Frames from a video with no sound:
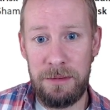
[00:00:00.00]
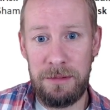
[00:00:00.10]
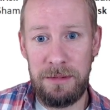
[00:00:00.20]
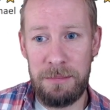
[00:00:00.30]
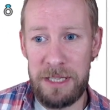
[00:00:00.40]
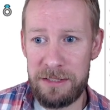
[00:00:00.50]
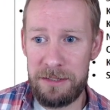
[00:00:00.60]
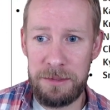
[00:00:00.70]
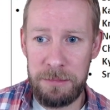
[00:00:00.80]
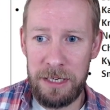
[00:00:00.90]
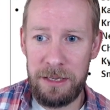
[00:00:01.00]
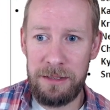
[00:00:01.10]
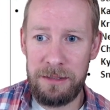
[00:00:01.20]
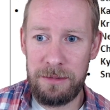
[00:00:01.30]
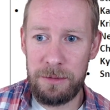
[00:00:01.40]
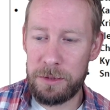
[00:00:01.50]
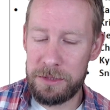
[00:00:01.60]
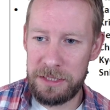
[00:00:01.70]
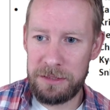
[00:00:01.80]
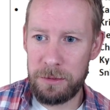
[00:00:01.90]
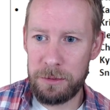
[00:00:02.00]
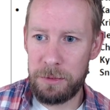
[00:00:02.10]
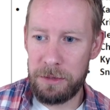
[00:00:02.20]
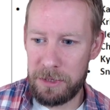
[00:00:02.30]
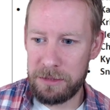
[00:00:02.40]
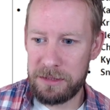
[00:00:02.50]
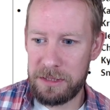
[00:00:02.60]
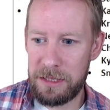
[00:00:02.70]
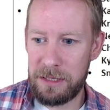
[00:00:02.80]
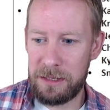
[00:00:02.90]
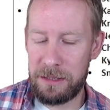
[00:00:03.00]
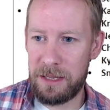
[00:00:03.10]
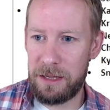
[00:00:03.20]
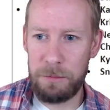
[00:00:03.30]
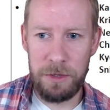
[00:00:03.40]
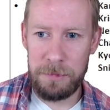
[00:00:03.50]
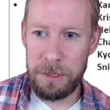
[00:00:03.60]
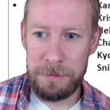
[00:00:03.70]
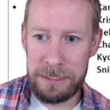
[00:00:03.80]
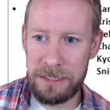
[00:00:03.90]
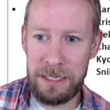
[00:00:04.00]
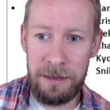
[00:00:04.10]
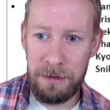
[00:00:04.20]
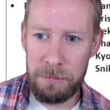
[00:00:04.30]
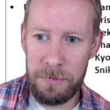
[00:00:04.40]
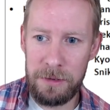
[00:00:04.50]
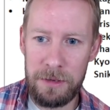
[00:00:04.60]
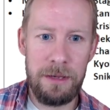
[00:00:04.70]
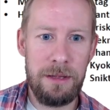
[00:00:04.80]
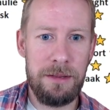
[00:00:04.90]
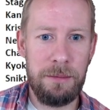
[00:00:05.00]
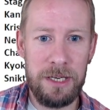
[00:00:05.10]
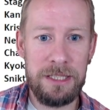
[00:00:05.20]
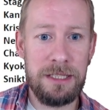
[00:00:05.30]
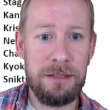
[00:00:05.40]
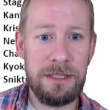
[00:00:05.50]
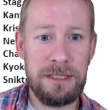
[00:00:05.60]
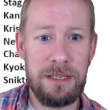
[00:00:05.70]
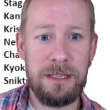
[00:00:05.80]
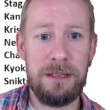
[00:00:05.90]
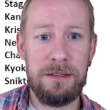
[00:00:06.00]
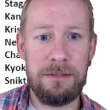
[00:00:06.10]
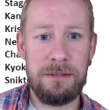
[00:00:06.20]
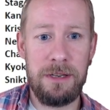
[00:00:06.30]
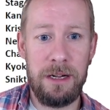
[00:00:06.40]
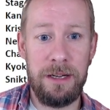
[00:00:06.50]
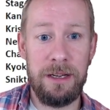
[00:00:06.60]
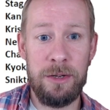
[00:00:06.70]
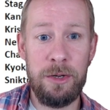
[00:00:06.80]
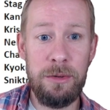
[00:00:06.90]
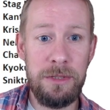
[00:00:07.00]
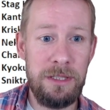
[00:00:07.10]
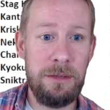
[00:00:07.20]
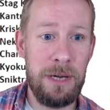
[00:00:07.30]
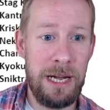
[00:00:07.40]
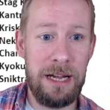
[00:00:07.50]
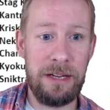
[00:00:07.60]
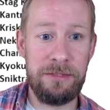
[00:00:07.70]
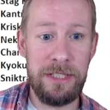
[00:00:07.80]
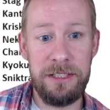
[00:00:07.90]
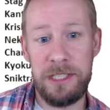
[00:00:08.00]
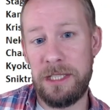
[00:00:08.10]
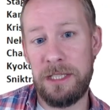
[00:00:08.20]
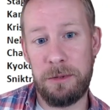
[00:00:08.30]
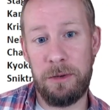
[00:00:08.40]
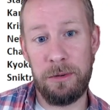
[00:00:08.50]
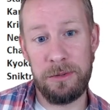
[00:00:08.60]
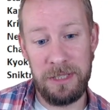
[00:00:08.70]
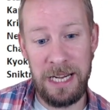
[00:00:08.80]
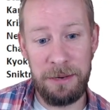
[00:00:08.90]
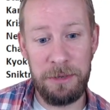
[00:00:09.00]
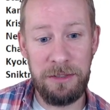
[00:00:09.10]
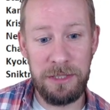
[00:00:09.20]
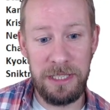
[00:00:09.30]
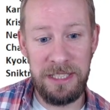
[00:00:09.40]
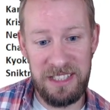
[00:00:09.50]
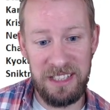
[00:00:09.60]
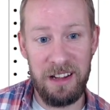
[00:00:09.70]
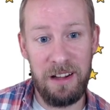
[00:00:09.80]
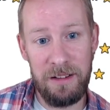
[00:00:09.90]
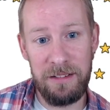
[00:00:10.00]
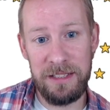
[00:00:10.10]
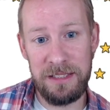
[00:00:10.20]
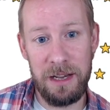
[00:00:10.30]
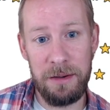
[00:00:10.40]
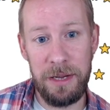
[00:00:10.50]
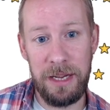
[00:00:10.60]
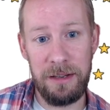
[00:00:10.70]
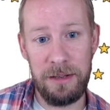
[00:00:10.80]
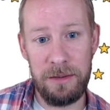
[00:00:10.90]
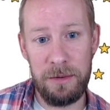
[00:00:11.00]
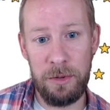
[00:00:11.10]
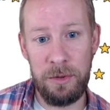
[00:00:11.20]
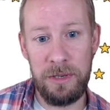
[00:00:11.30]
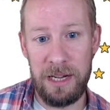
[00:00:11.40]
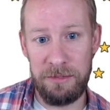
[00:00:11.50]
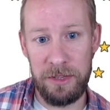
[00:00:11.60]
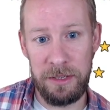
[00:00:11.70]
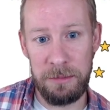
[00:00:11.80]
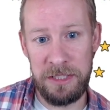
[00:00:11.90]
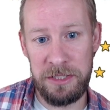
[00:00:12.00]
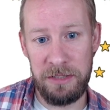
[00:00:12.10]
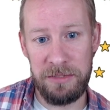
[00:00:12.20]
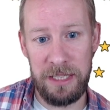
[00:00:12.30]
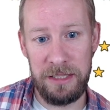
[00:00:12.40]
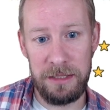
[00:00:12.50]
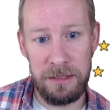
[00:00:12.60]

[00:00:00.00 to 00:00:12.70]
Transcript: messages me or on Discord with a roster and is like, what my best team, then what I do is I go, right, who do you have in each of these roles? And how I usually start is going, who do you have that can mischief tank?